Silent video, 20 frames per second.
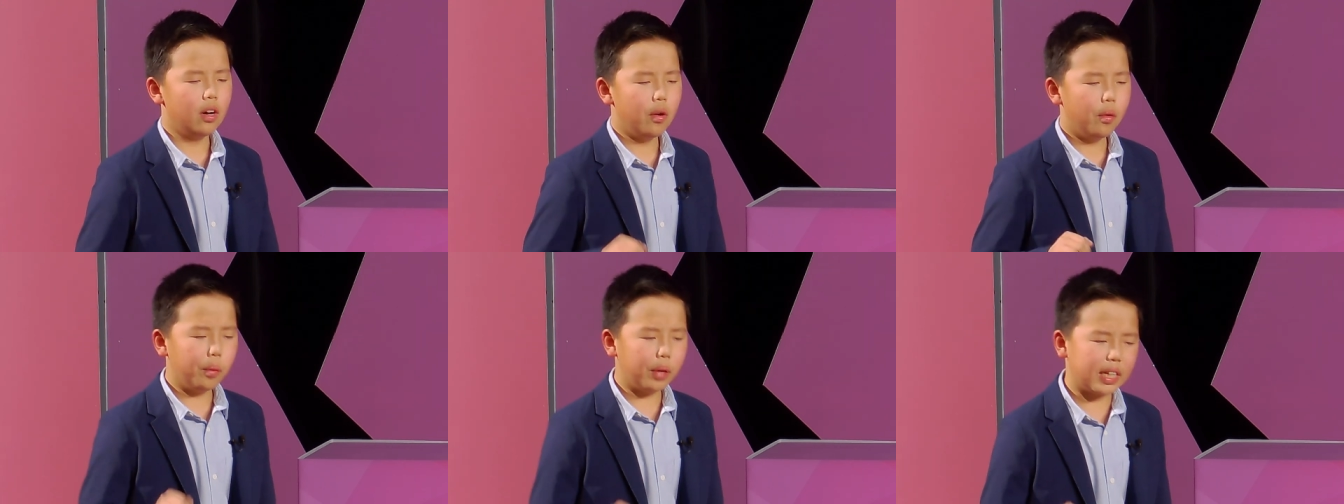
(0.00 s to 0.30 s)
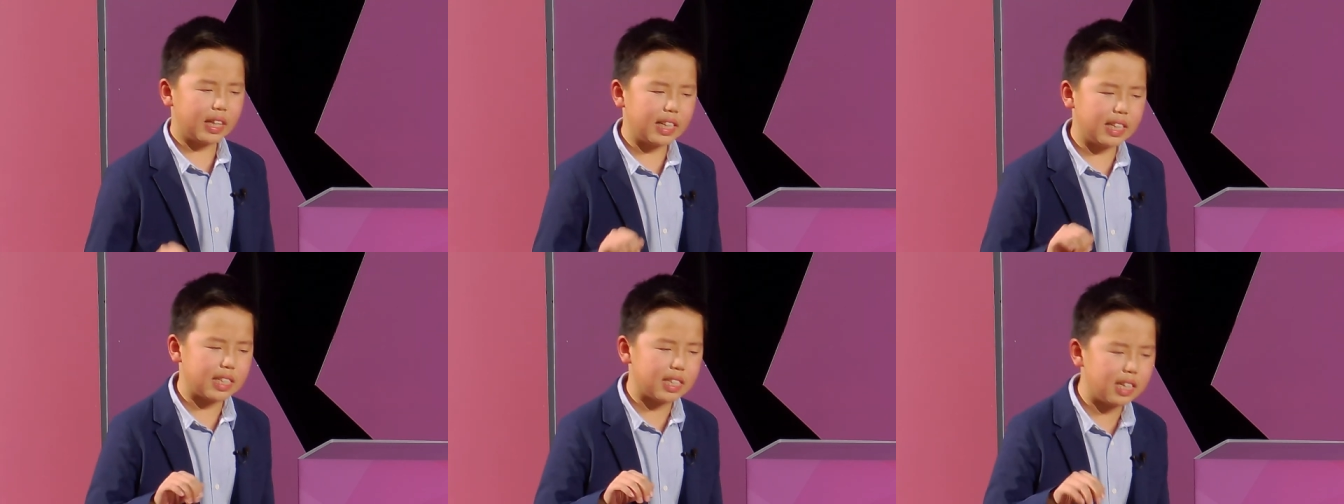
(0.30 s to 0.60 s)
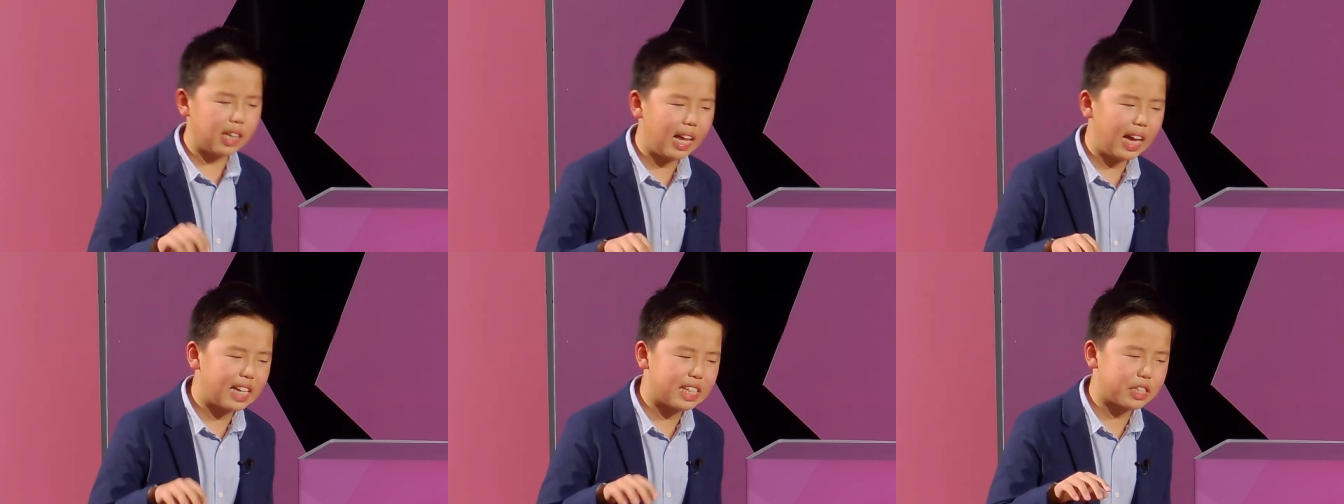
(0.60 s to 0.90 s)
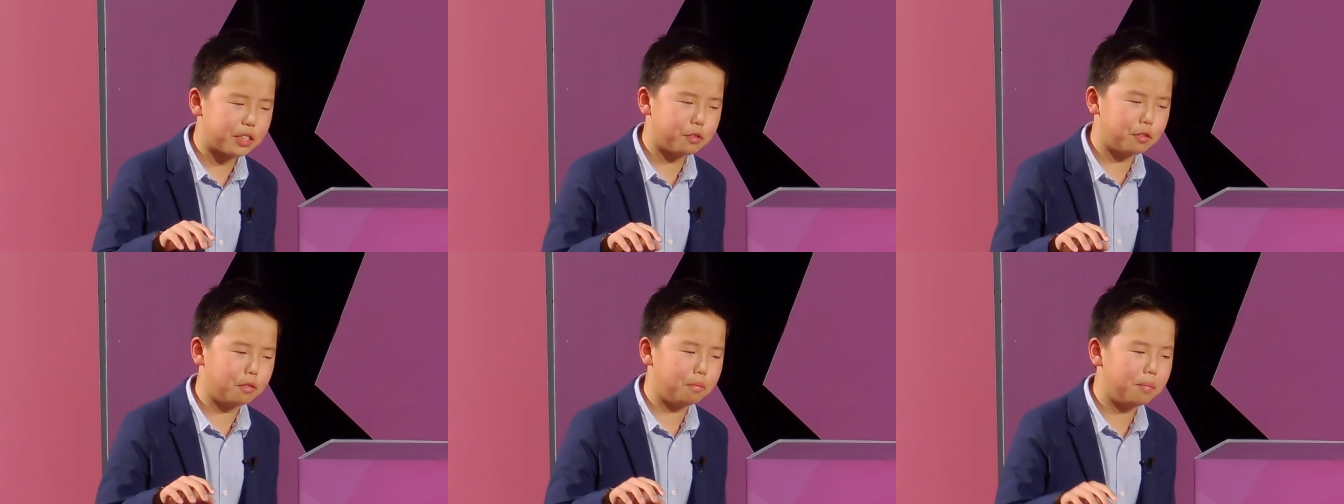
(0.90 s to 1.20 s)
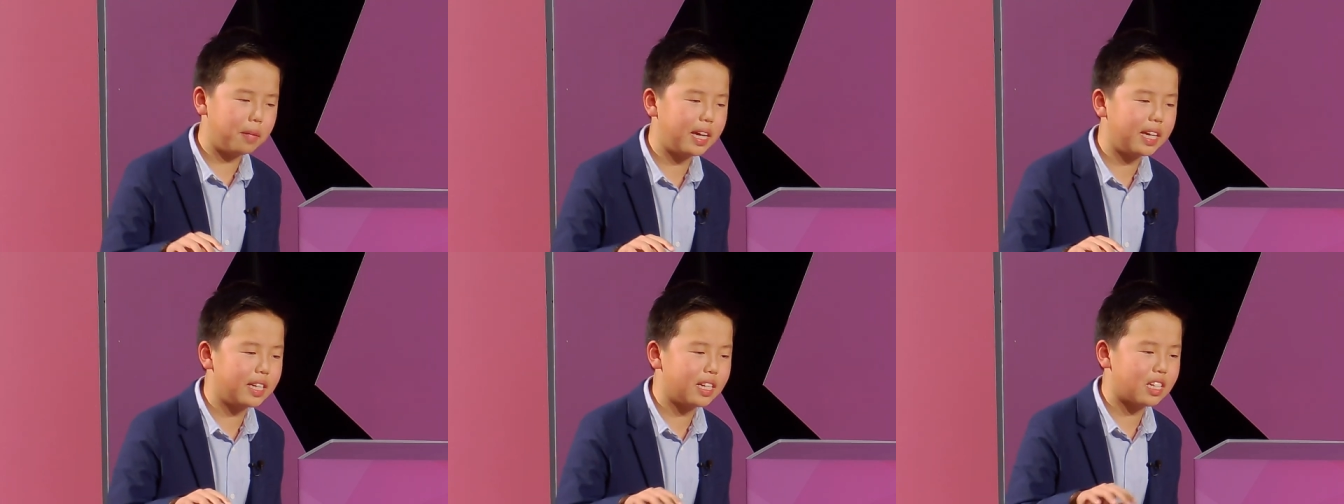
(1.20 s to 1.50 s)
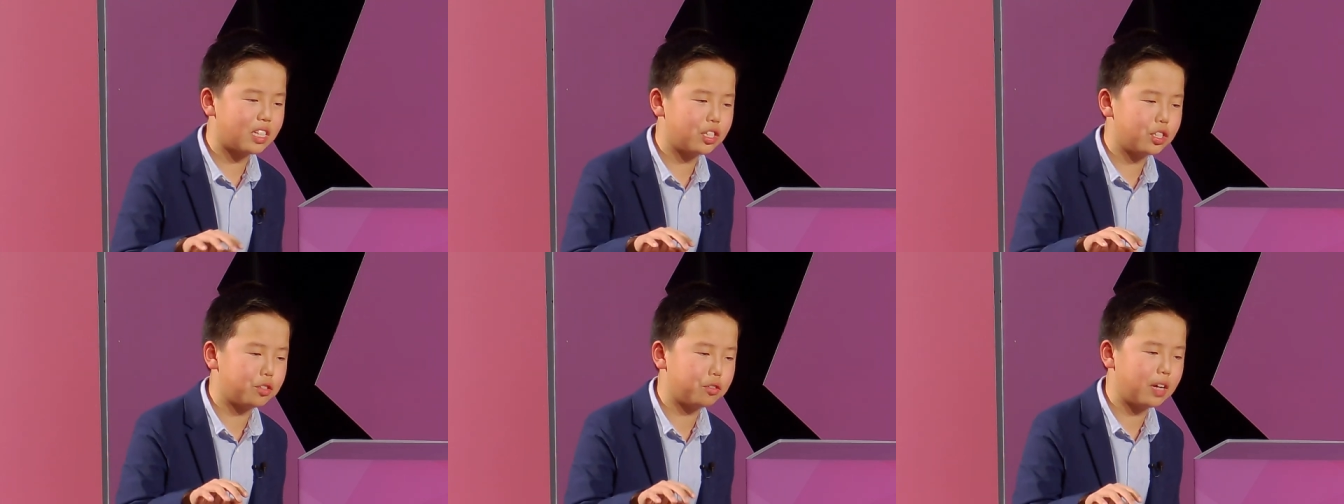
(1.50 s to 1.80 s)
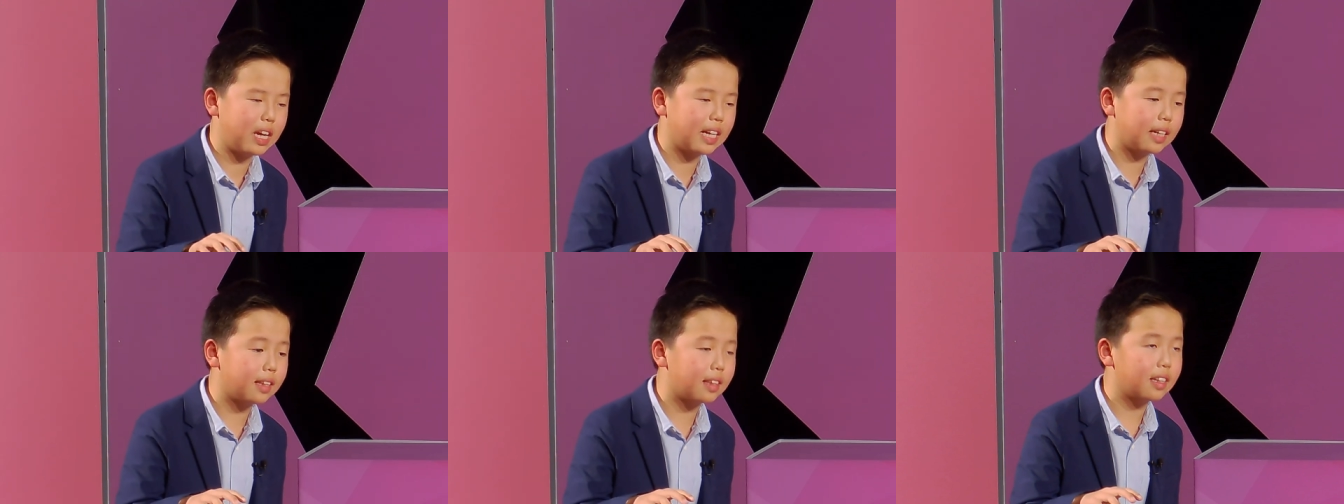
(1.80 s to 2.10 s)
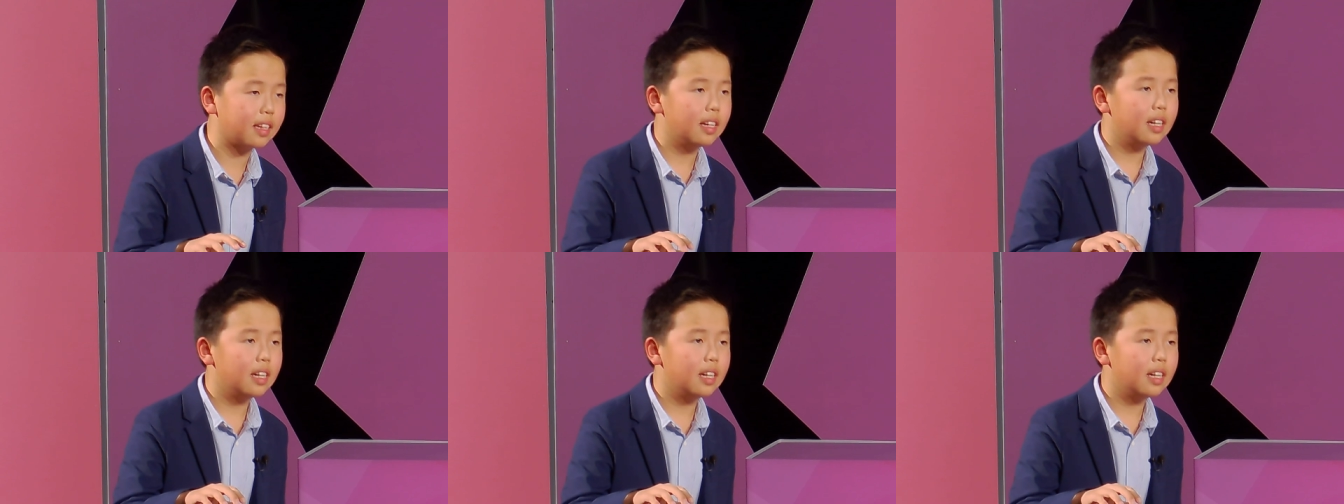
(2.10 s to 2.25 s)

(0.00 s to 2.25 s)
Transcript: With his last remaining strength,